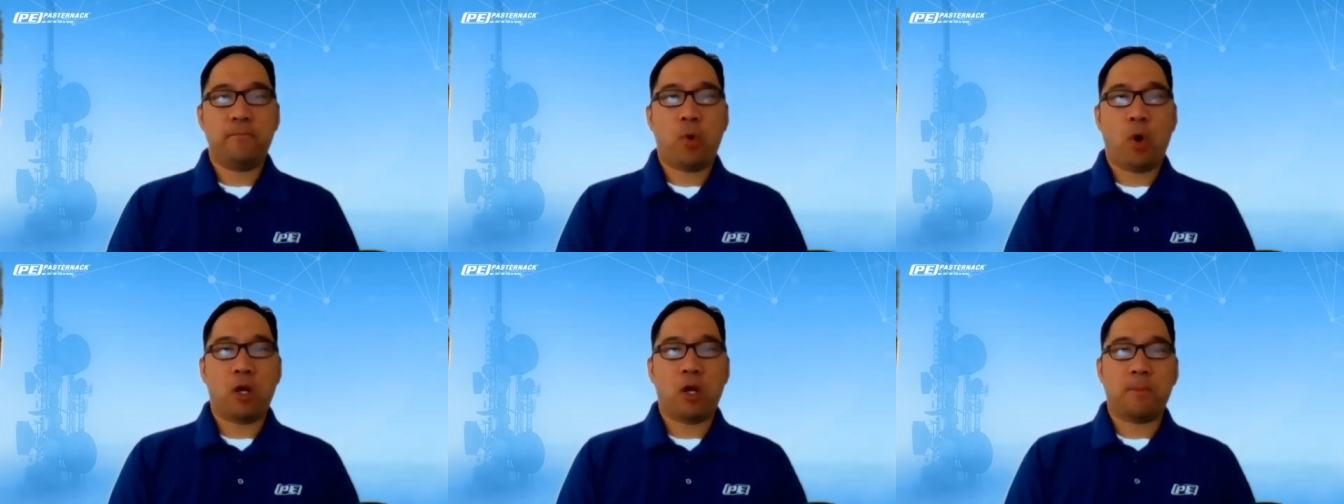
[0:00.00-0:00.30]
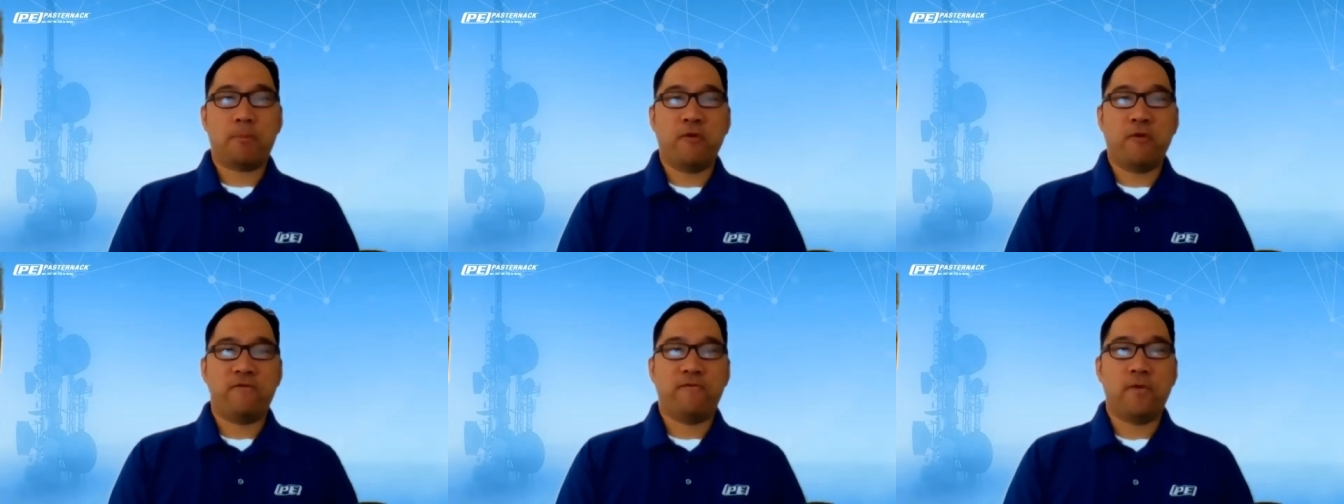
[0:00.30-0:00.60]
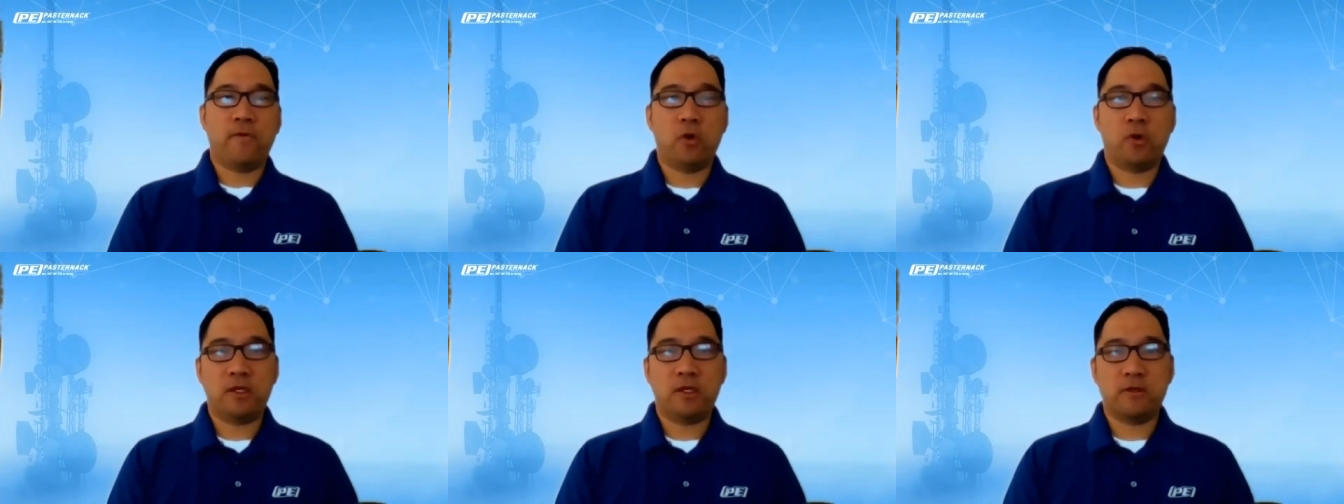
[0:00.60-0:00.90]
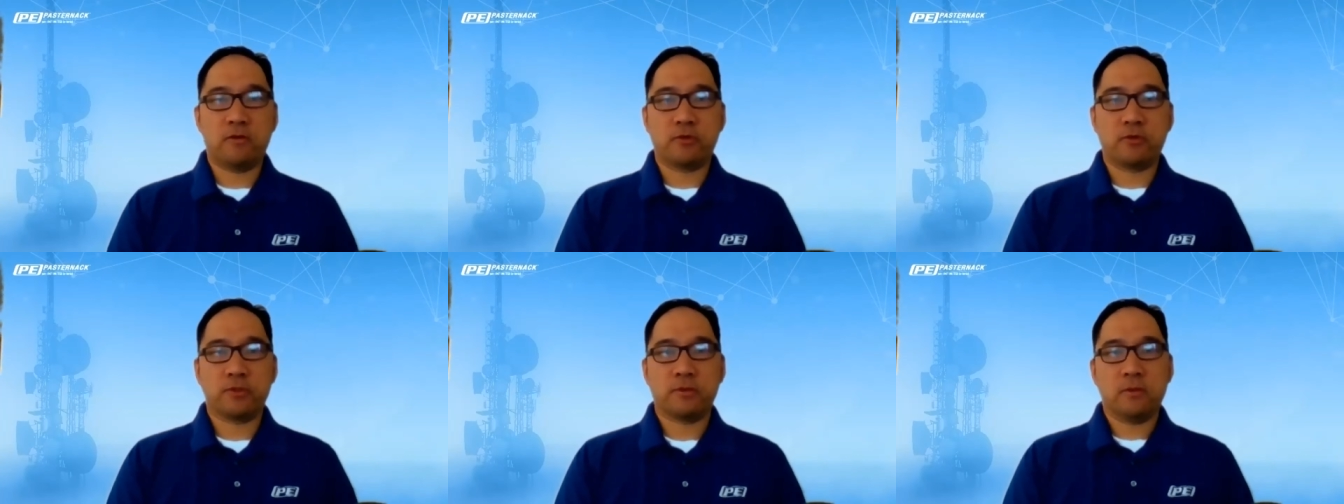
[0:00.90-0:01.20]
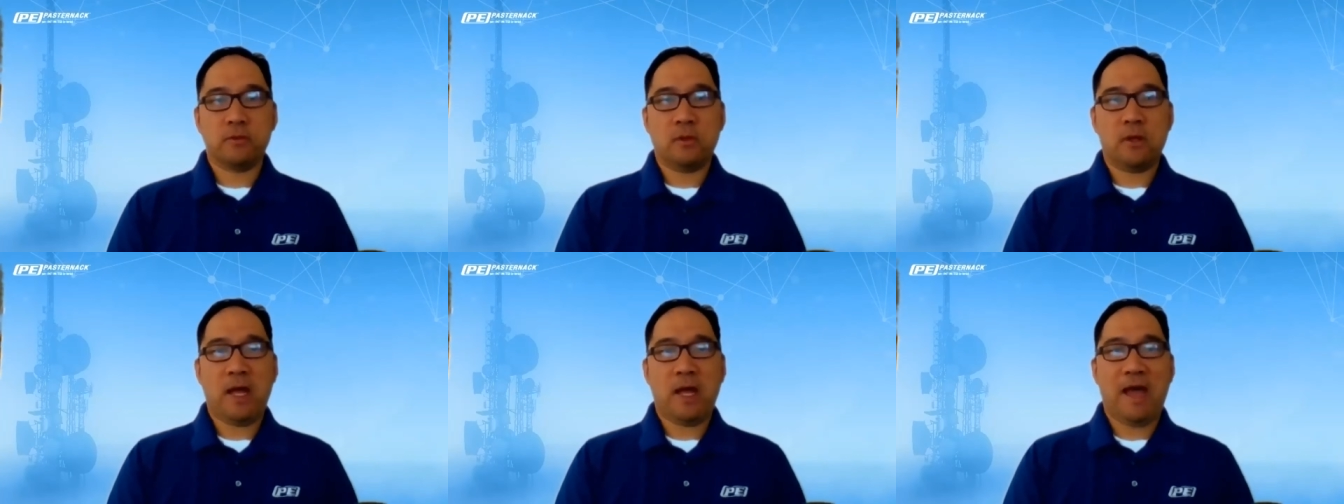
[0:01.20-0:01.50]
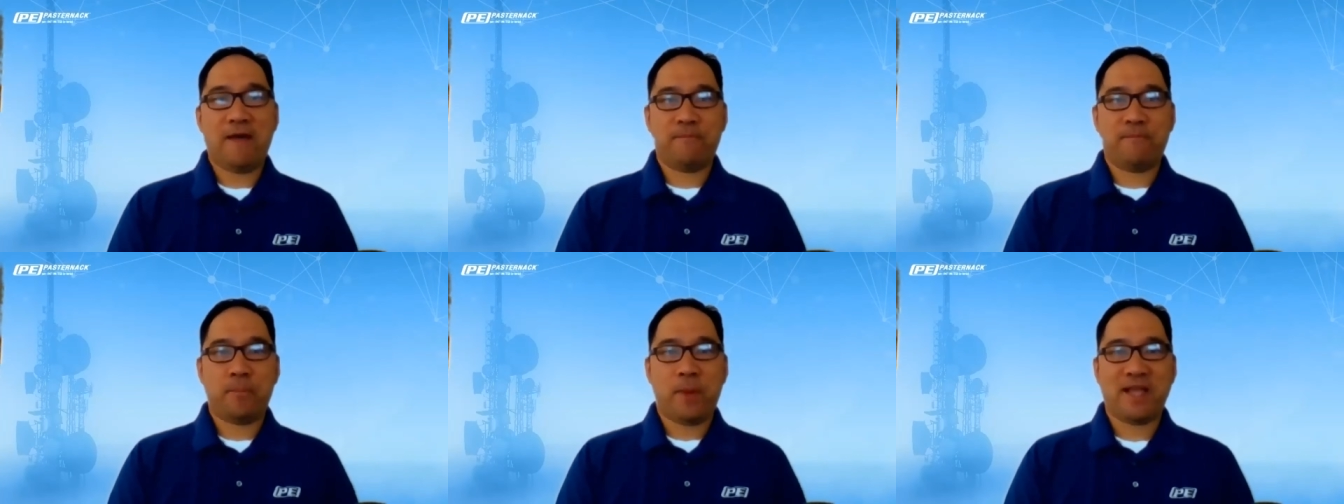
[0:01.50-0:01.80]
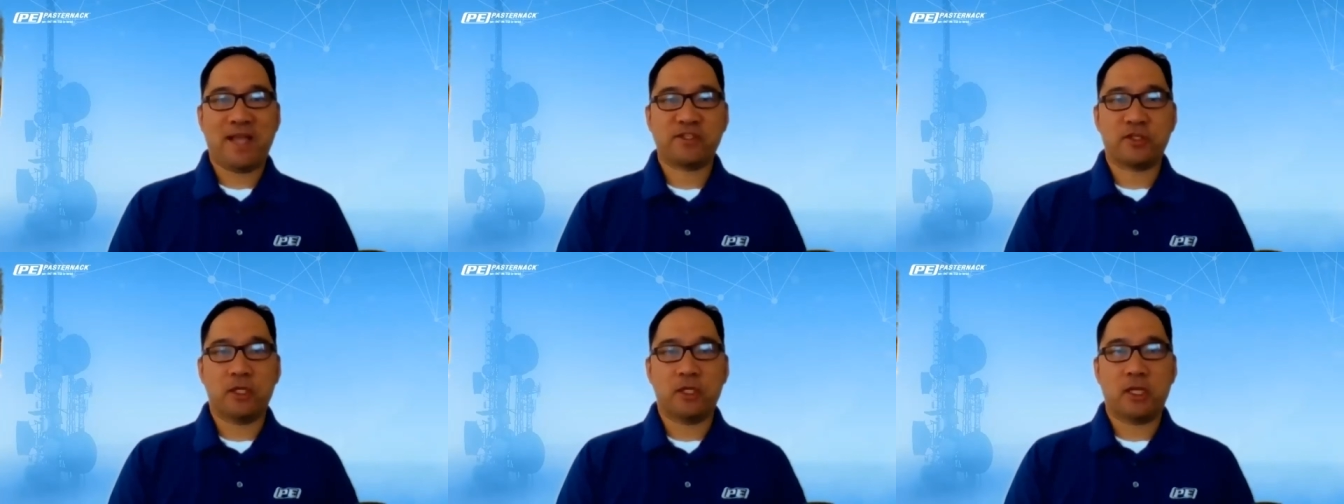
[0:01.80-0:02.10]
product portfolios at
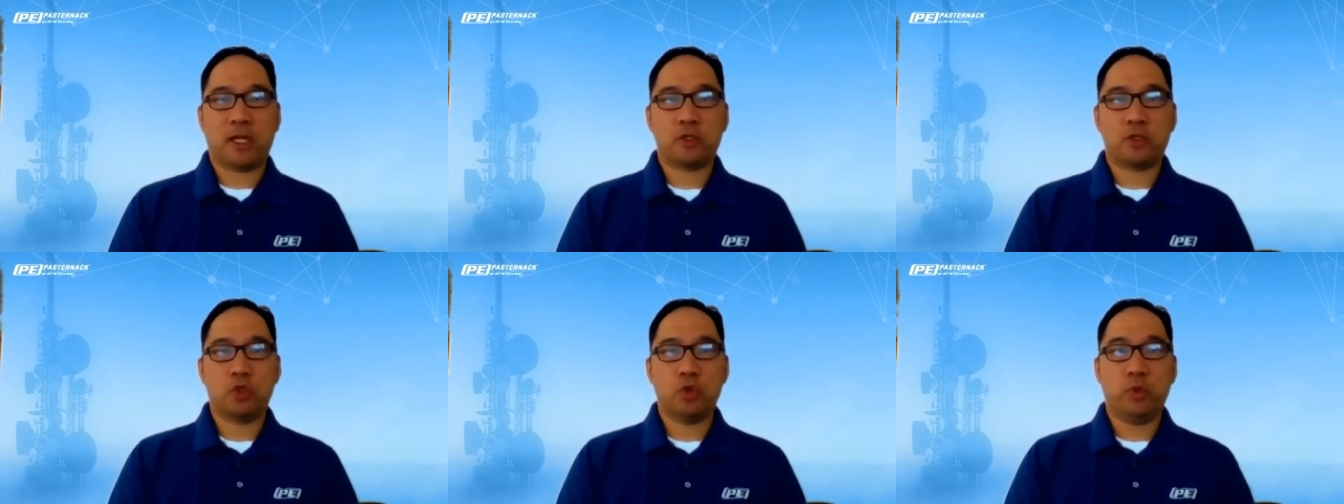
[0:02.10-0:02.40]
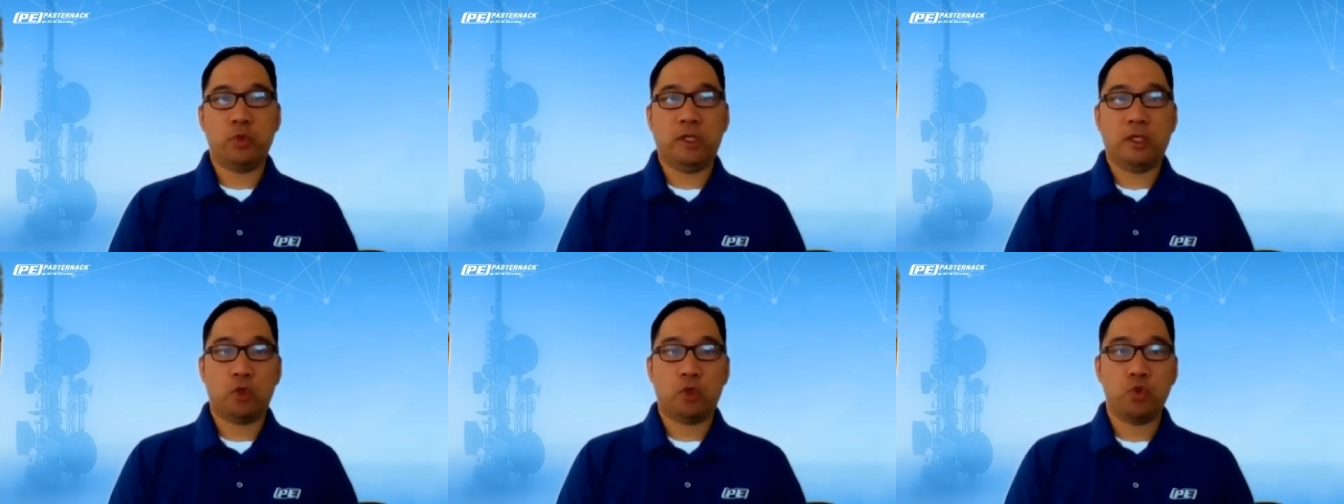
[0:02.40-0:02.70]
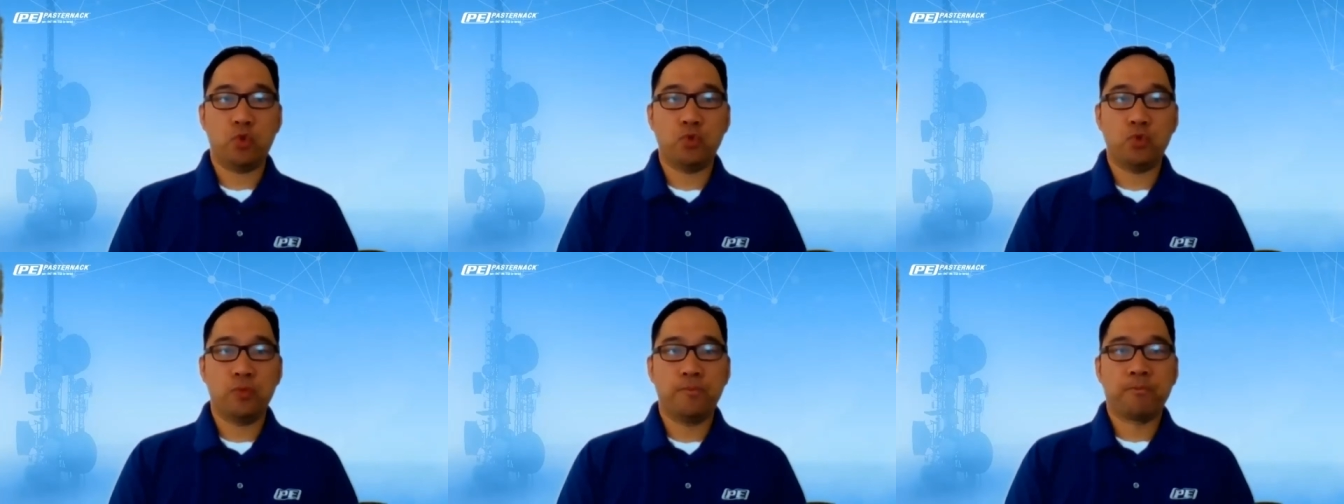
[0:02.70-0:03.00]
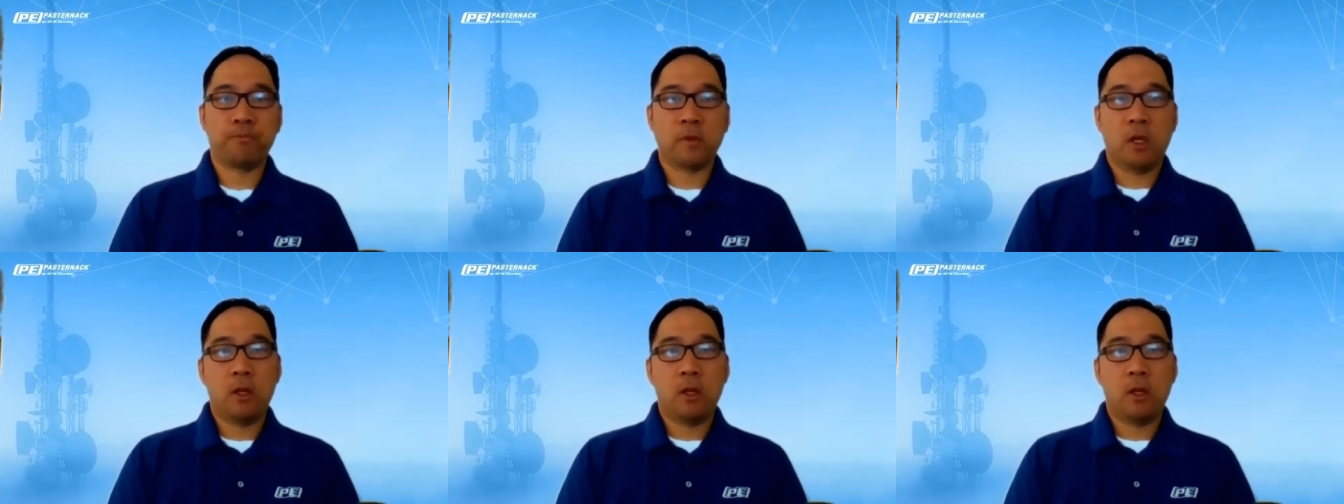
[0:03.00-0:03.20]
Pasternack to include